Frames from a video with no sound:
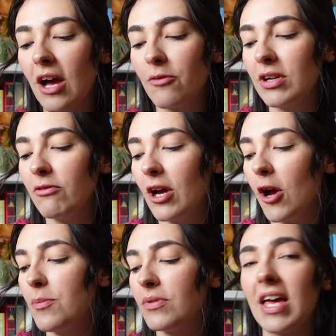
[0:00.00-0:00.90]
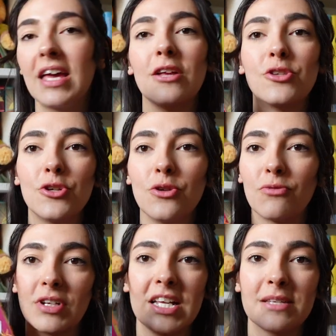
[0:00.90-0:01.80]
I really, really hope they do
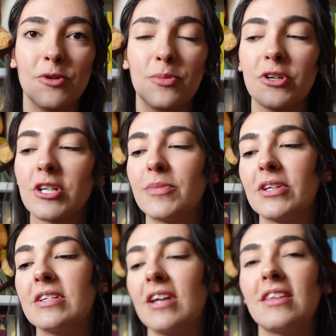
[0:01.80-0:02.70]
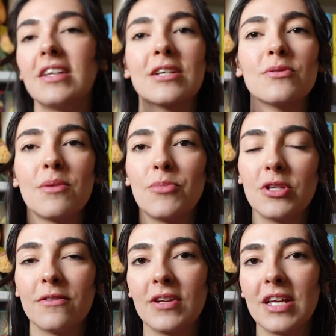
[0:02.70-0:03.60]
release more books, because I this was a
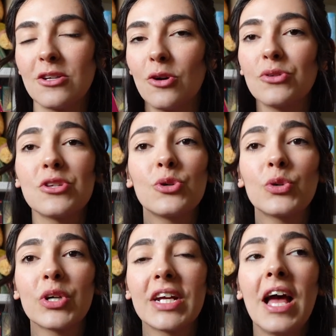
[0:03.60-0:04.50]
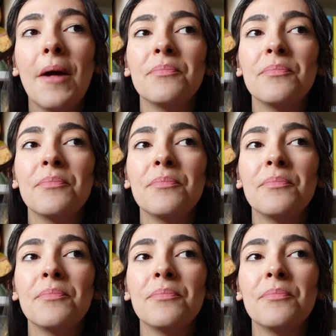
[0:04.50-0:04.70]
beautifully told story,